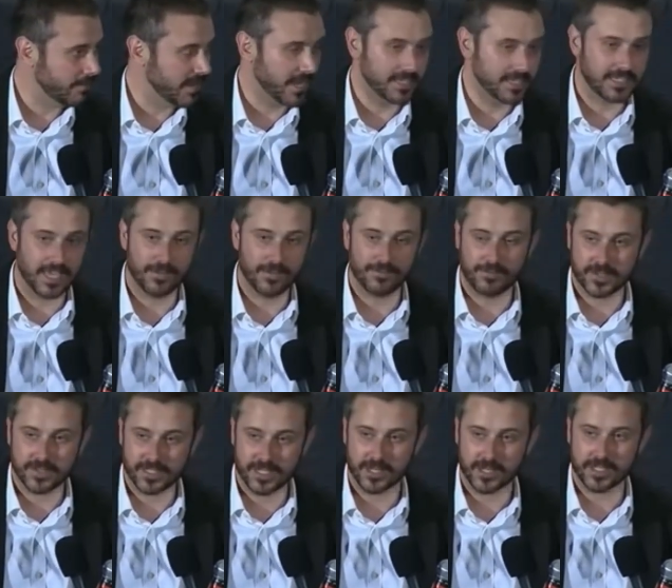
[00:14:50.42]
because he
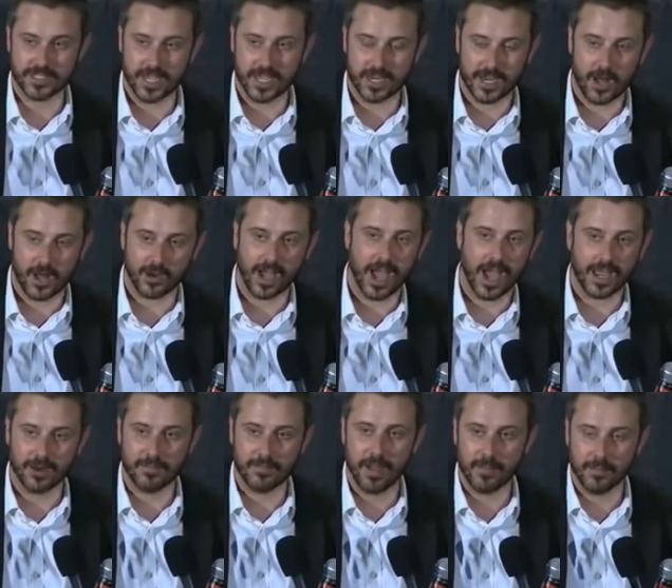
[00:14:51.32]
facilitated Al
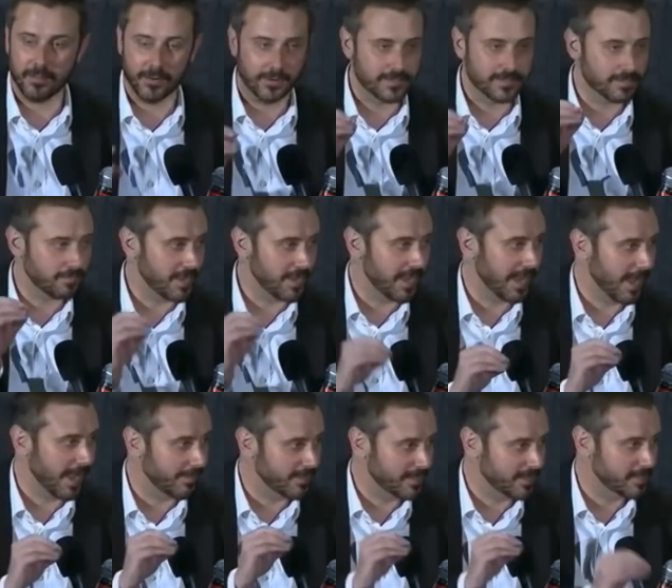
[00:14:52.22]
Qaeda members
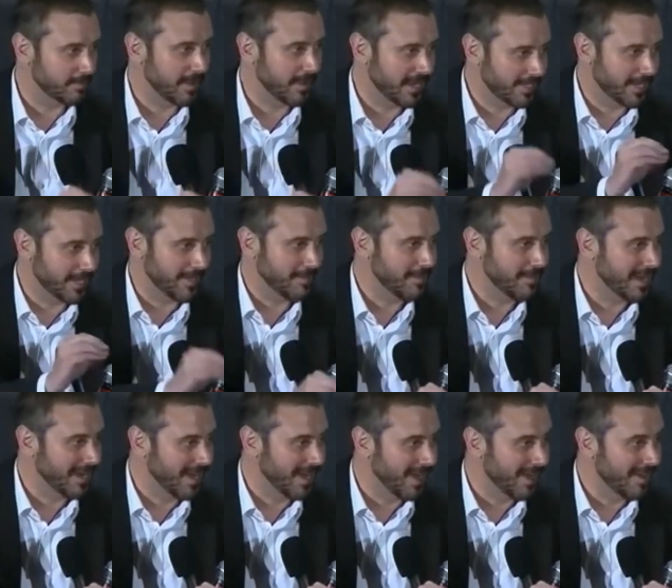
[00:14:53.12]
being able to speak to the
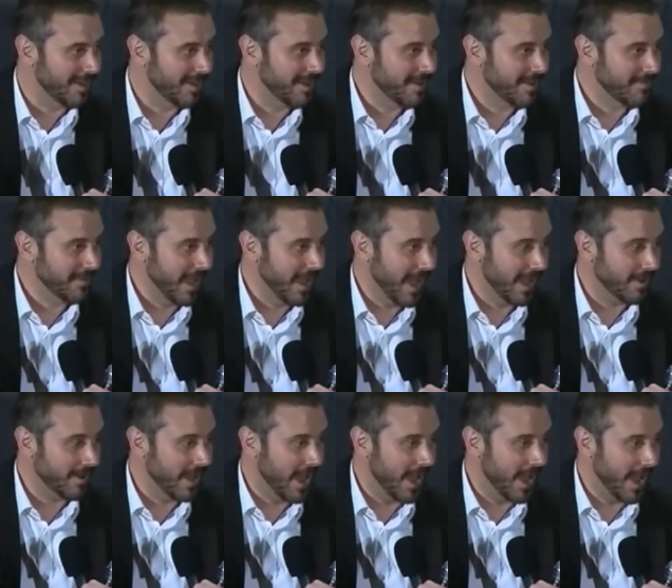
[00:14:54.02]
media
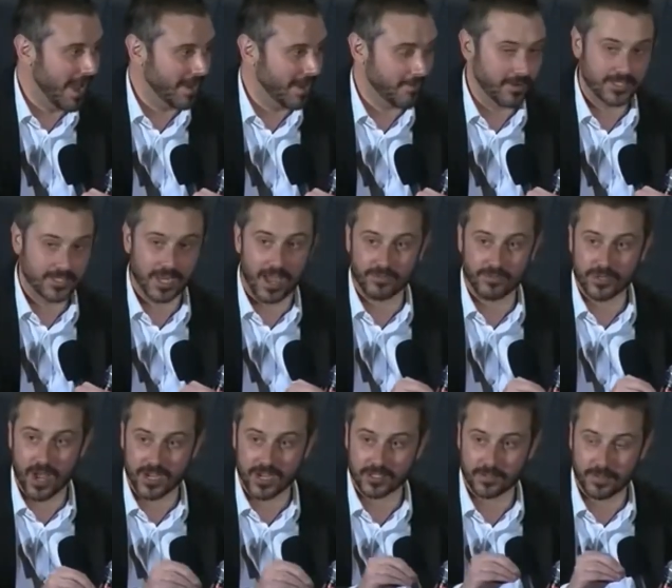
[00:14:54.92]
and, uh, and, which I've
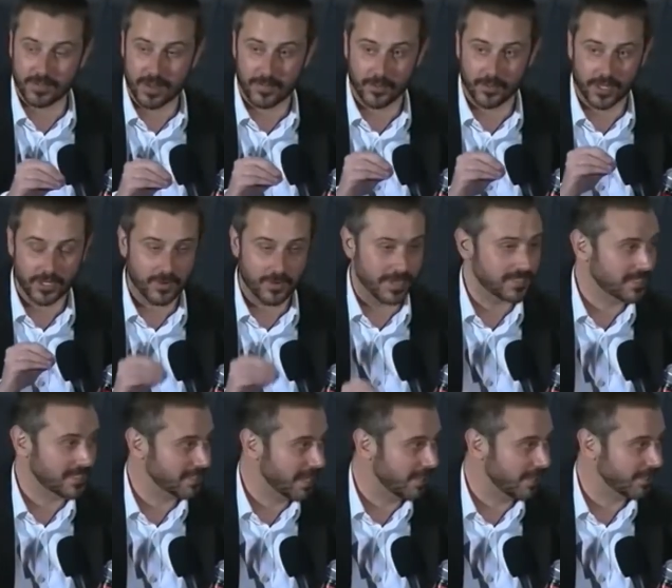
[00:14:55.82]
talked to people in
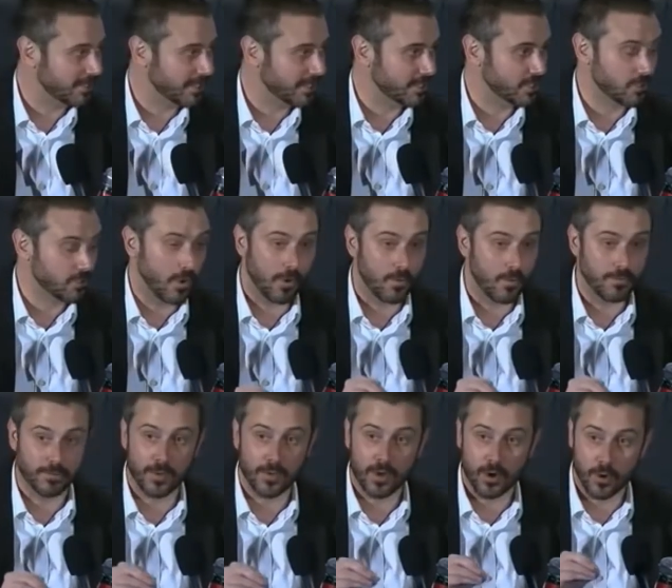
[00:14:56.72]
U.S. intelligence who,
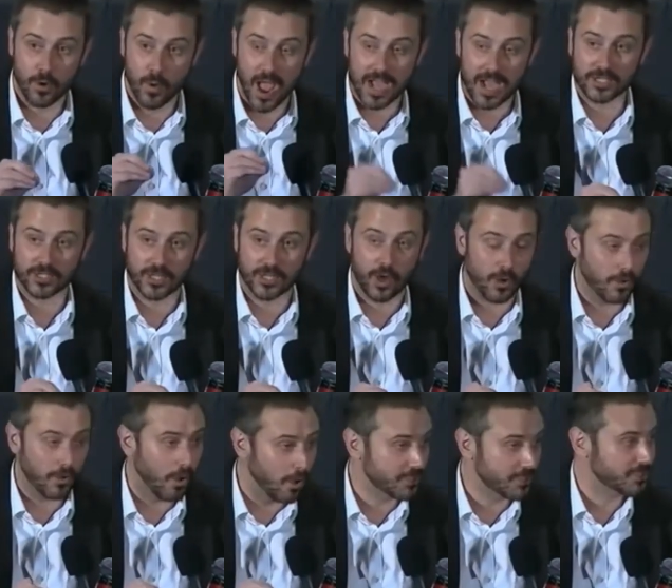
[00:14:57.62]
who, who, actually
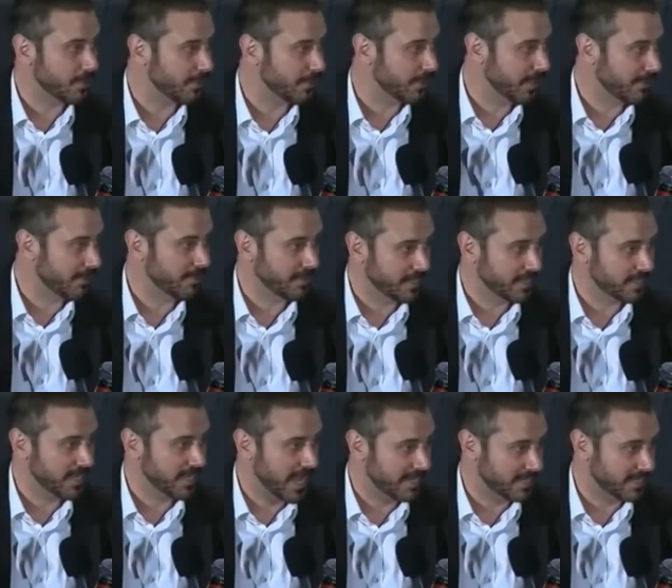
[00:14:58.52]
also believe that
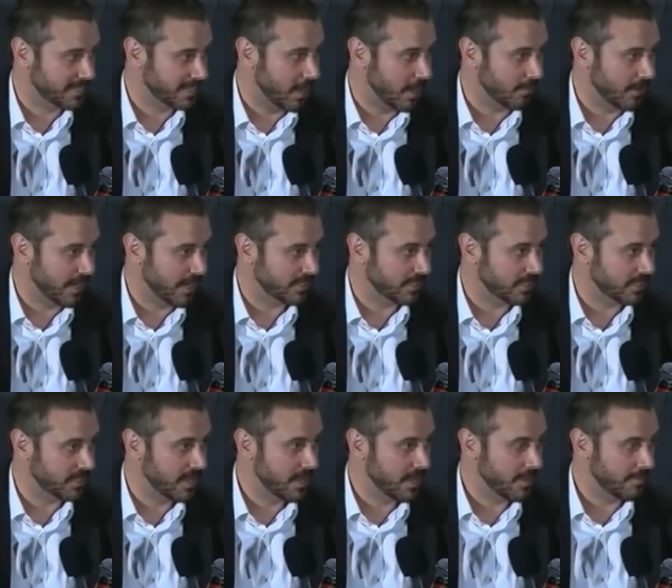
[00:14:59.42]
this case is
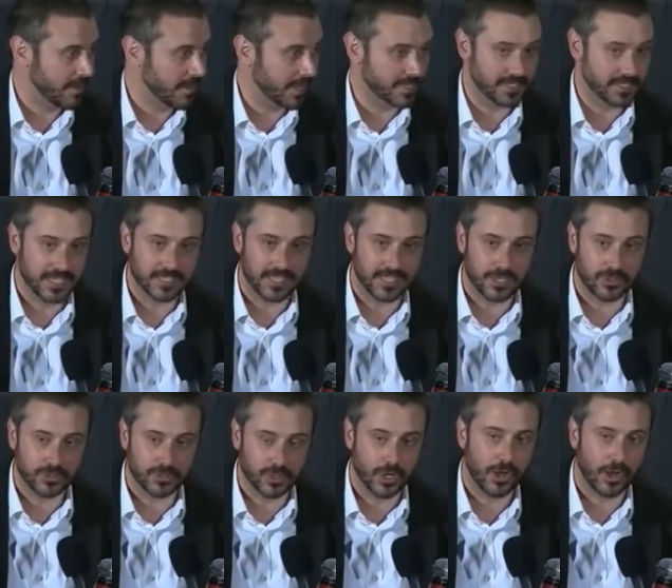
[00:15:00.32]
outrageous because they
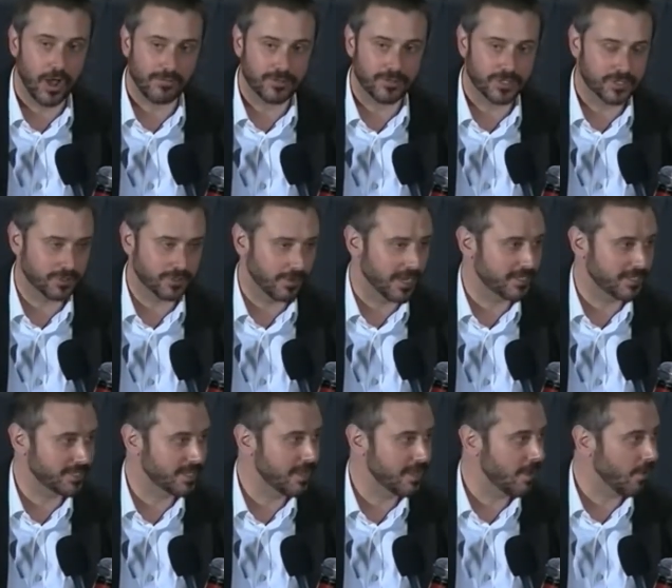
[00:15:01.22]
said you took off the
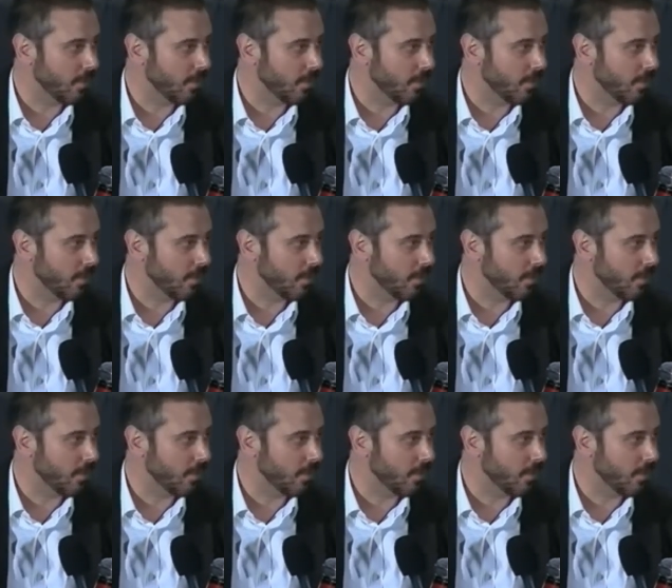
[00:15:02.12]
streets